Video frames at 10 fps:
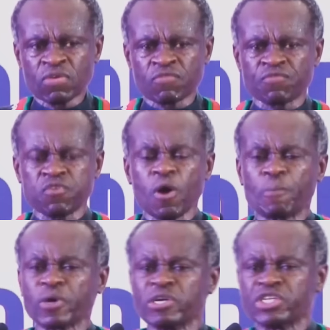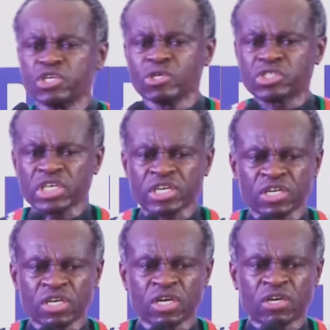for
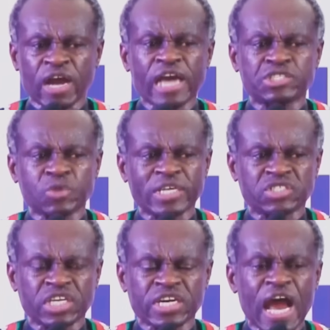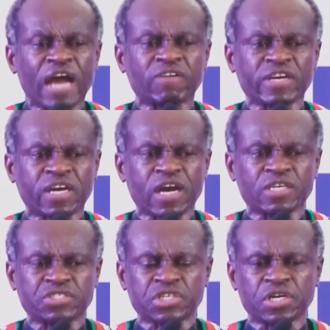producing graduates in
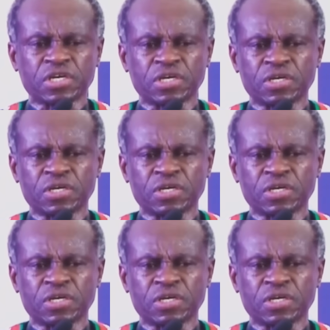agriculture,